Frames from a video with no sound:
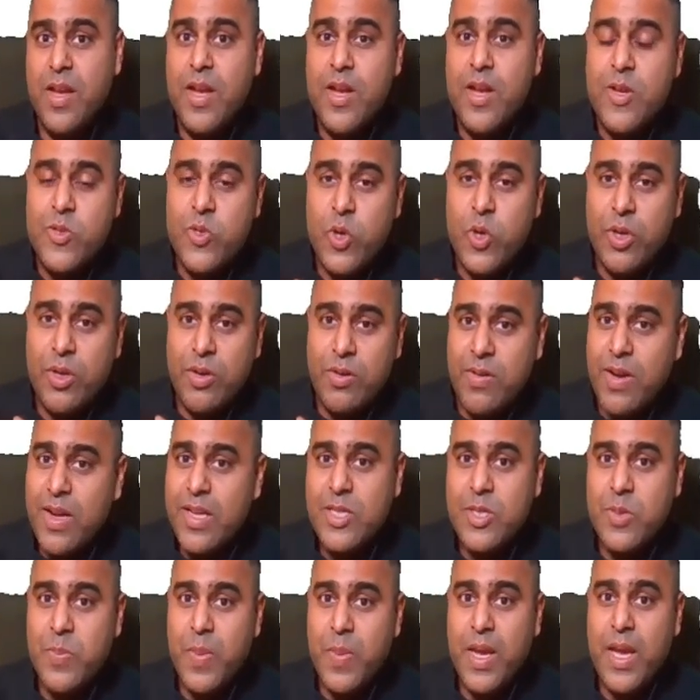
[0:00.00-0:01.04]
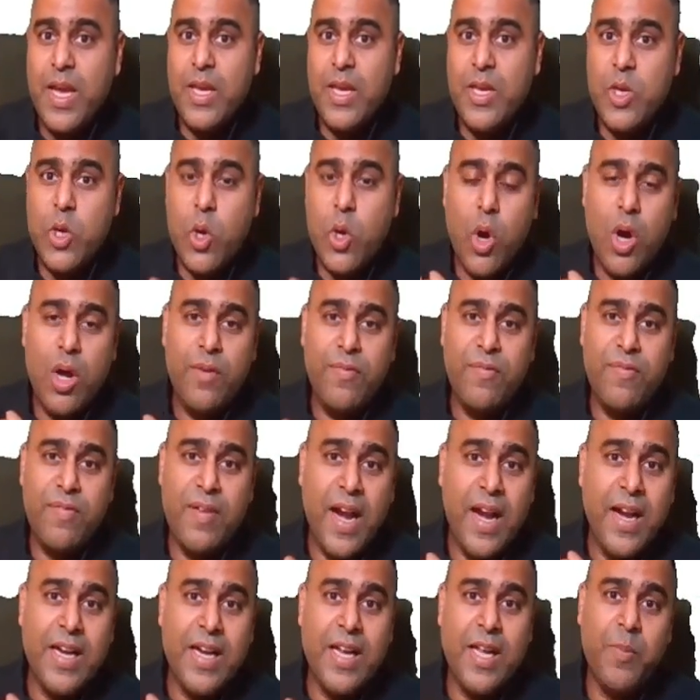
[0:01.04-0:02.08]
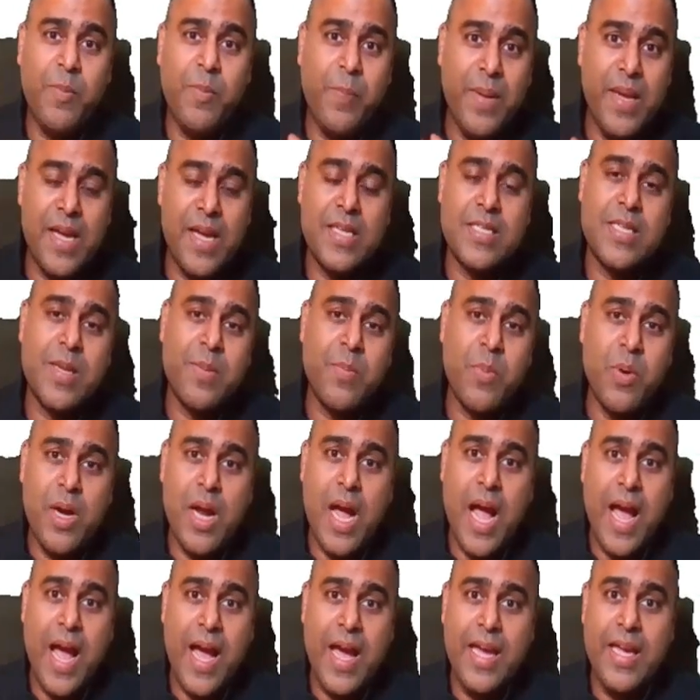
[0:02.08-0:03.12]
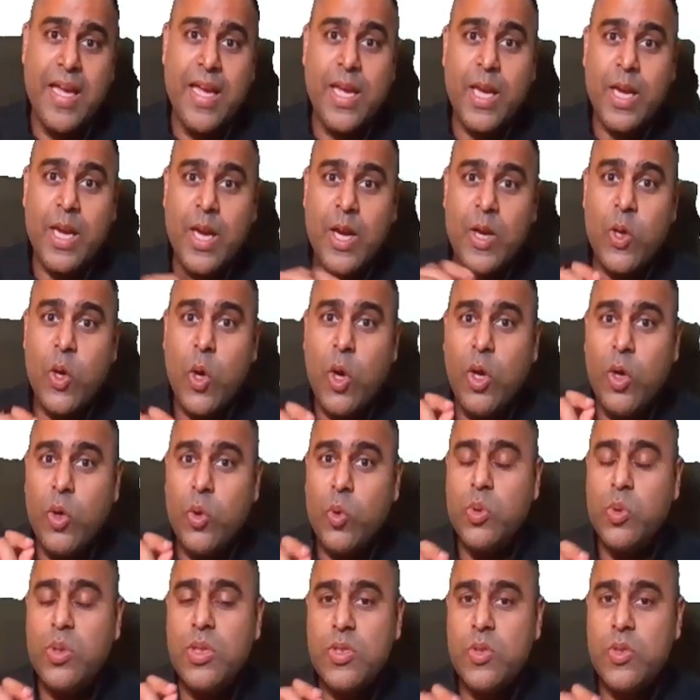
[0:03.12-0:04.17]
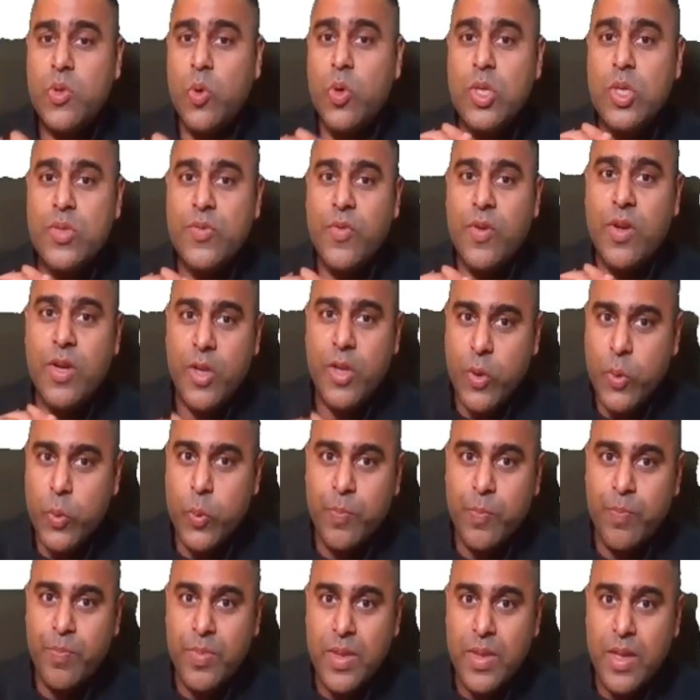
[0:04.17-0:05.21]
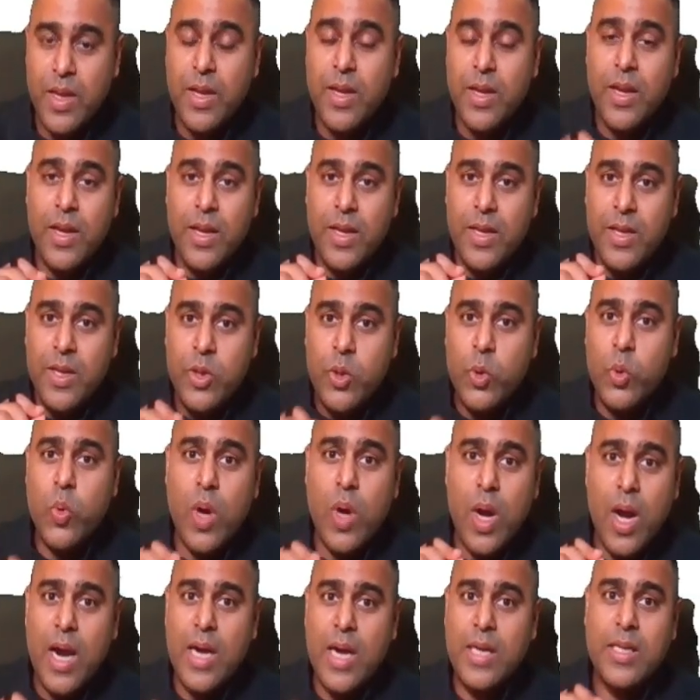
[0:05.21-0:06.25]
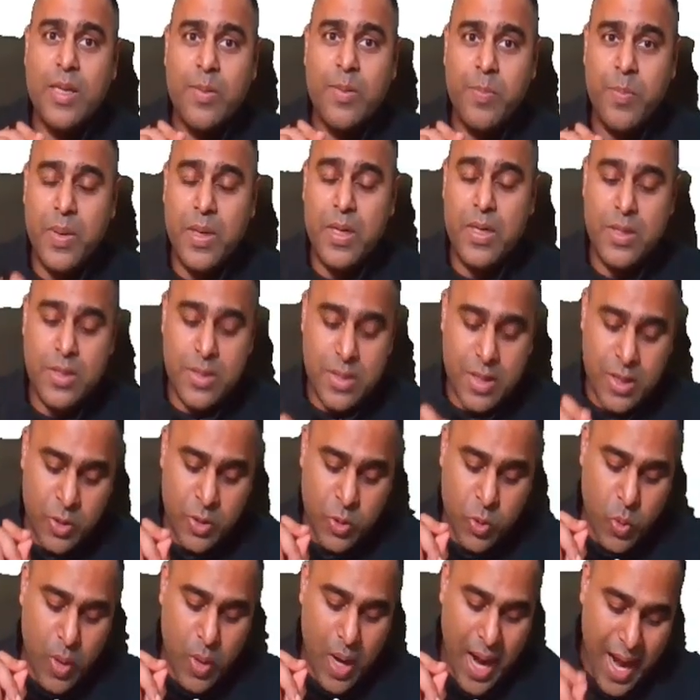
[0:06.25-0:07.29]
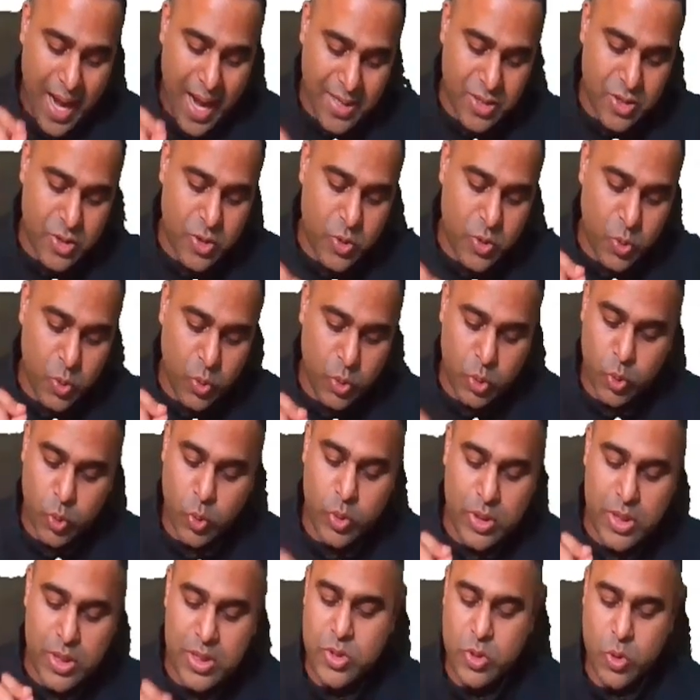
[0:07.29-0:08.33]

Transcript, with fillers: So trust me, your friend in PSM or I cannot do this course for you. You are the person who has to do this